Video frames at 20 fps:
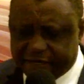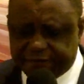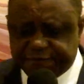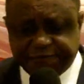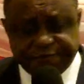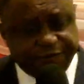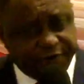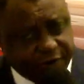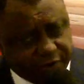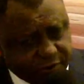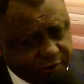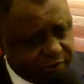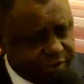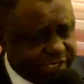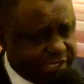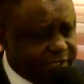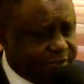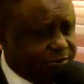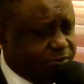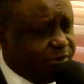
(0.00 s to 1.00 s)

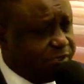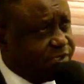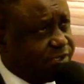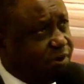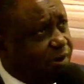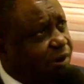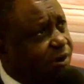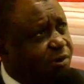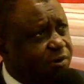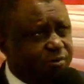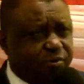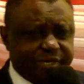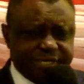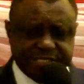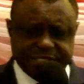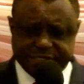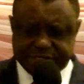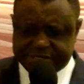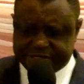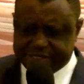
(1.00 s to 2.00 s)
following, was
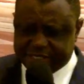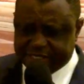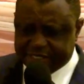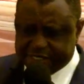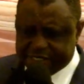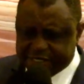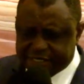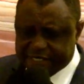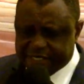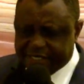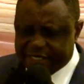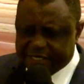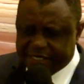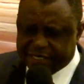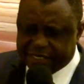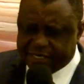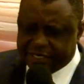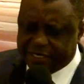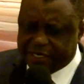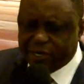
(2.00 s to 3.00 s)
always
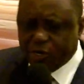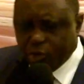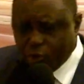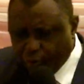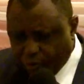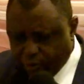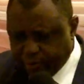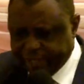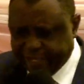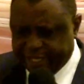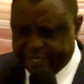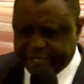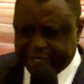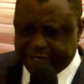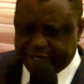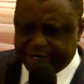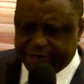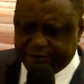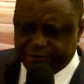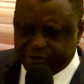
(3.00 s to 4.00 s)

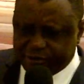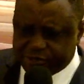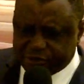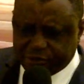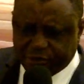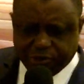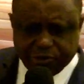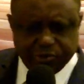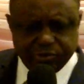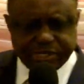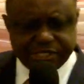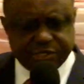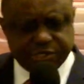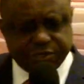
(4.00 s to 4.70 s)
loyal, was always